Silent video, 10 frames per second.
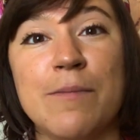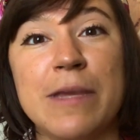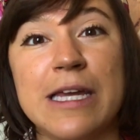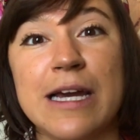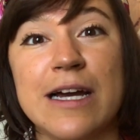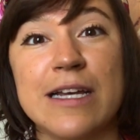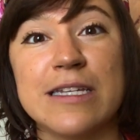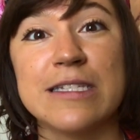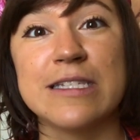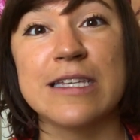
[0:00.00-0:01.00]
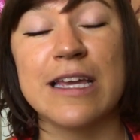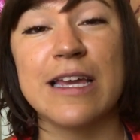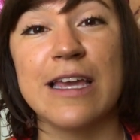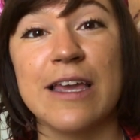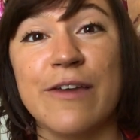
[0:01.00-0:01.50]
Because
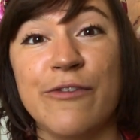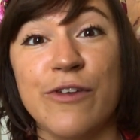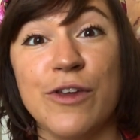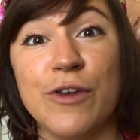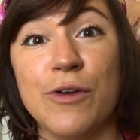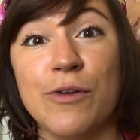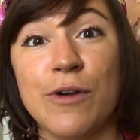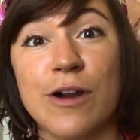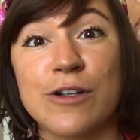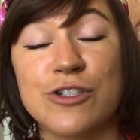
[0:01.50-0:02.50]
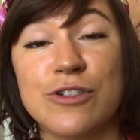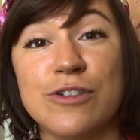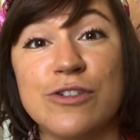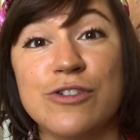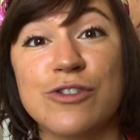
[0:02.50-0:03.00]
if you are
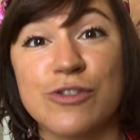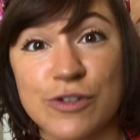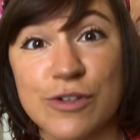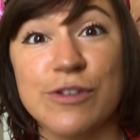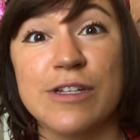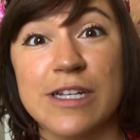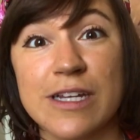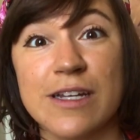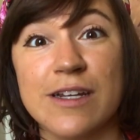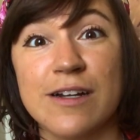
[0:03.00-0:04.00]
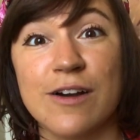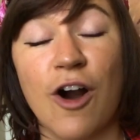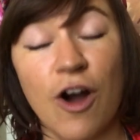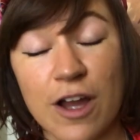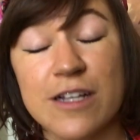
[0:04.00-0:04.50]
truly
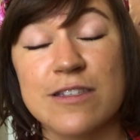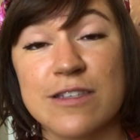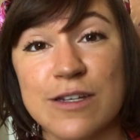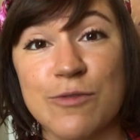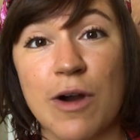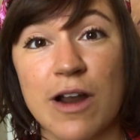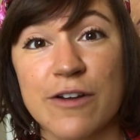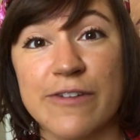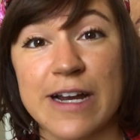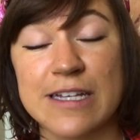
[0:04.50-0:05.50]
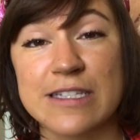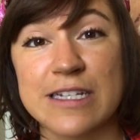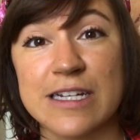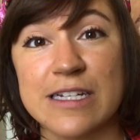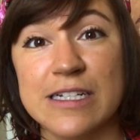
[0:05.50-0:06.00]
honestly water
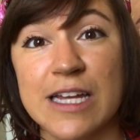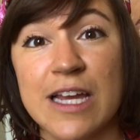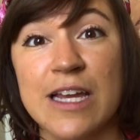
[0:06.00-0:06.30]
fasting